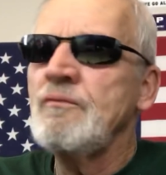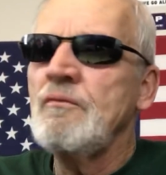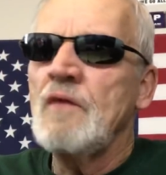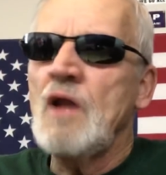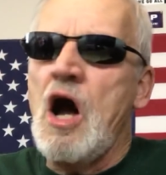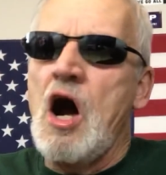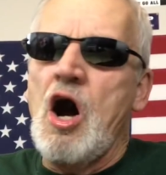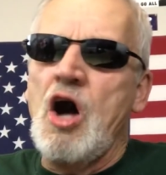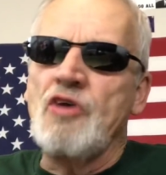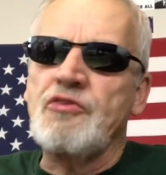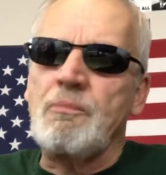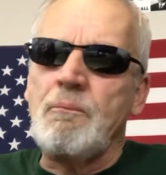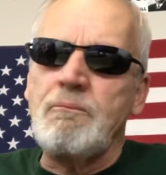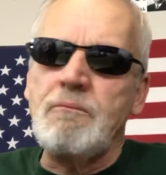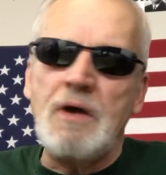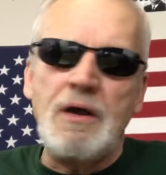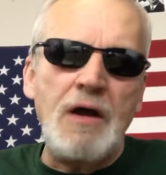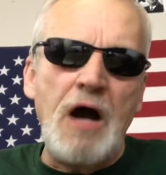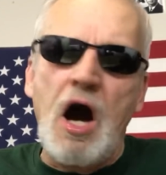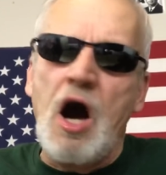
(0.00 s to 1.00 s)

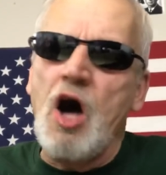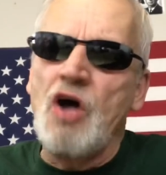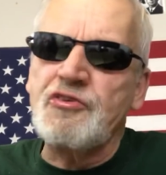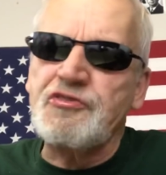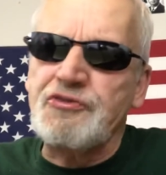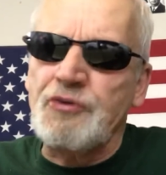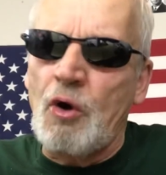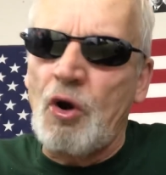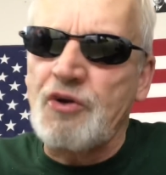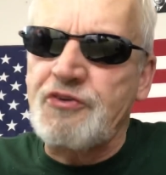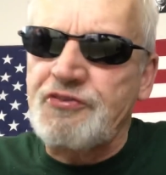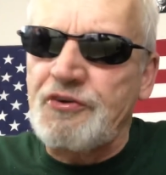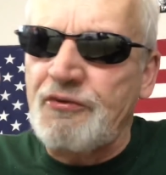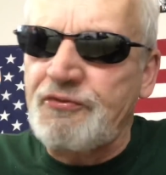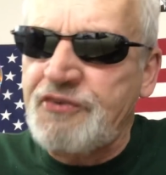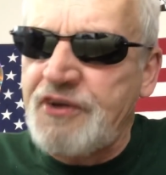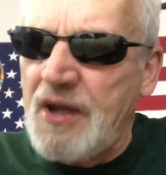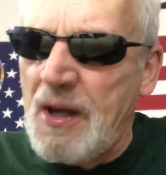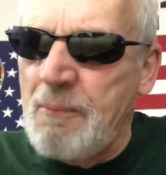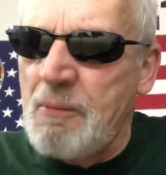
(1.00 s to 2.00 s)
all sorts
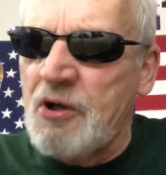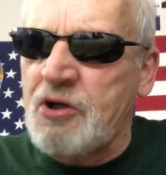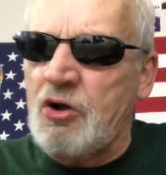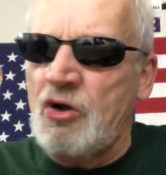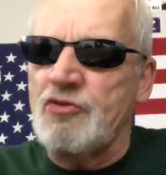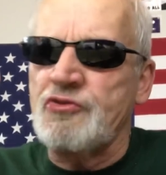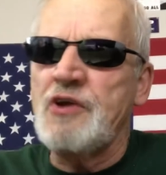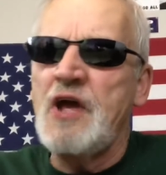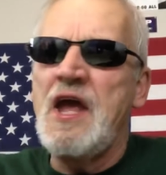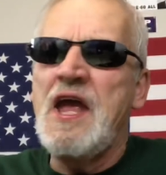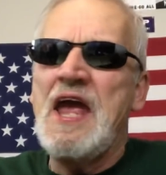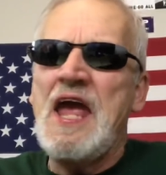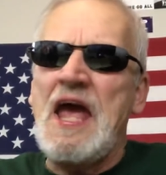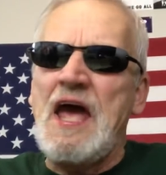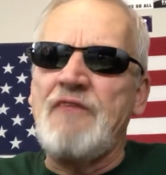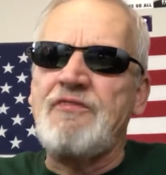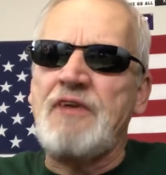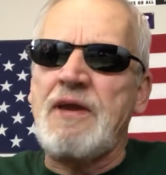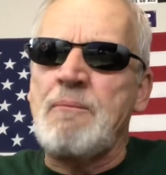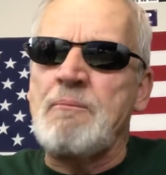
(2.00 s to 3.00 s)
of chemicals,
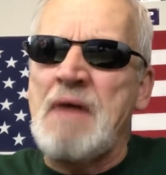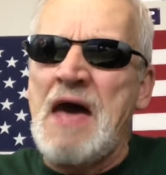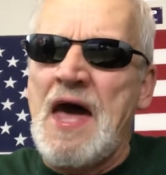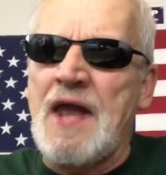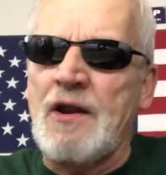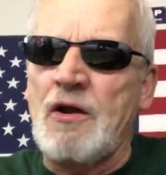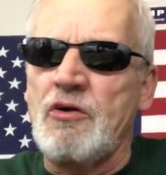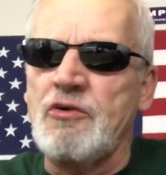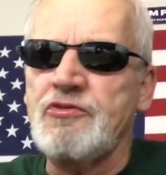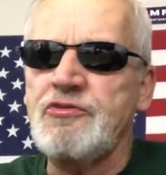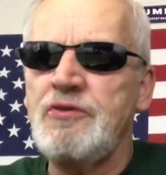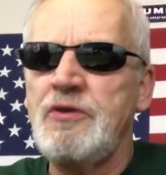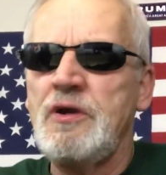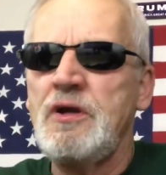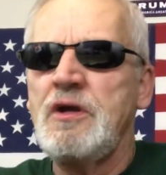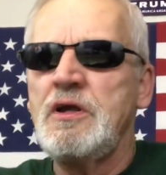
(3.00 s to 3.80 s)
heavy metals